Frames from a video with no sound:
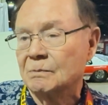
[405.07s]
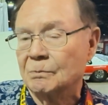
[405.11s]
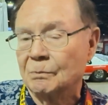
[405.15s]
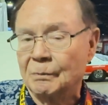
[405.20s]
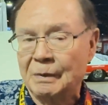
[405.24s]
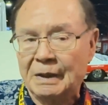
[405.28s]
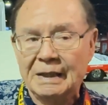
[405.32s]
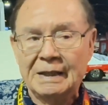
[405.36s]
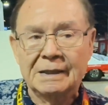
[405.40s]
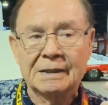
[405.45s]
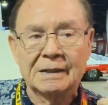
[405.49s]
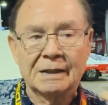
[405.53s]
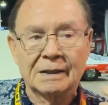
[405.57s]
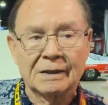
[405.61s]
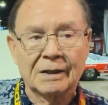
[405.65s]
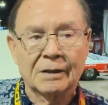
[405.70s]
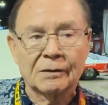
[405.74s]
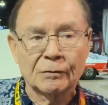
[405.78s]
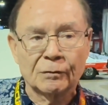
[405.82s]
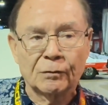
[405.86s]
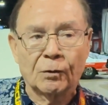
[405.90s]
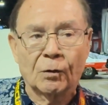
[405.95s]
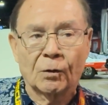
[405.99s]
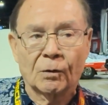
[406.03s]
me and
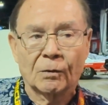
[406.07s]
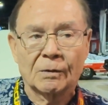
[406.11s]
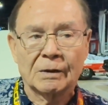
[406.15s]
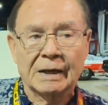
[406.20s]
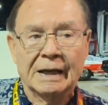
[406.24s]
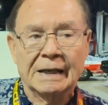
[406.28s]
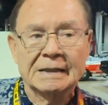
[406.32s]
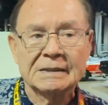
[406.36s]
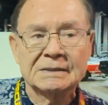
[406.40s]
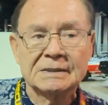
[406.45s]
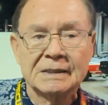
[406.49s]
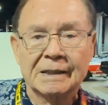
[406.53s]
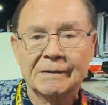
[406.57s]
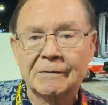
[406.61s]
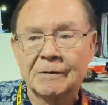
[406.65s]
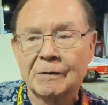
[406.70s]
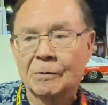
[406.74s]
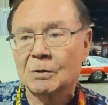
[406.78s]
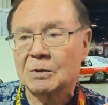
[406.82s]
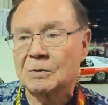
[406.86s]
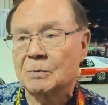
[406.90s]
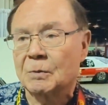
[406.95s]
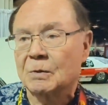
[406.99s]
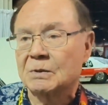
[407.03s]
another 409 Chevy
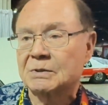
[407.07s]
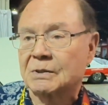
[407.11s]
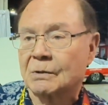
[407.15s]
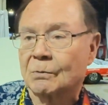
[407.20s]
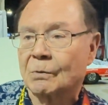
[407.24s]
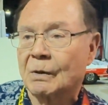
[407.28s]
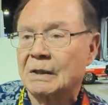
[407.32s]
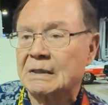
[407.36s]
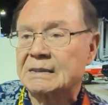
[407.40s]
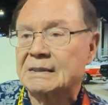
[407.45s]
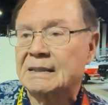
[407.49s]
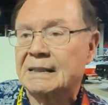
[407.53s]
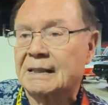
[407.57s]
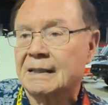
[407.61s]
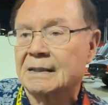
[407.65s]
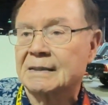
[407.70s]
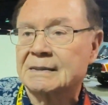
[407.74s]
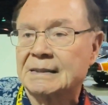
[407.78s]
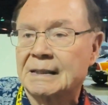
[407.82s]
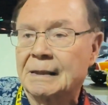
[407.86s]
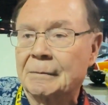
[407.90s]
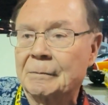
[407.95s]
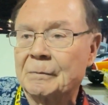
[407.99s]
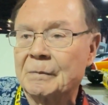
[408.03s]
were supposed to race
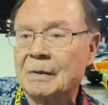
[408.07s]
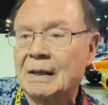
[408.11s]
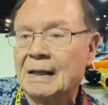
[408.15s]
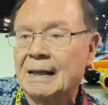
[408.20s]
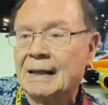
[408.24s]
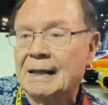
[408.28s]
against them.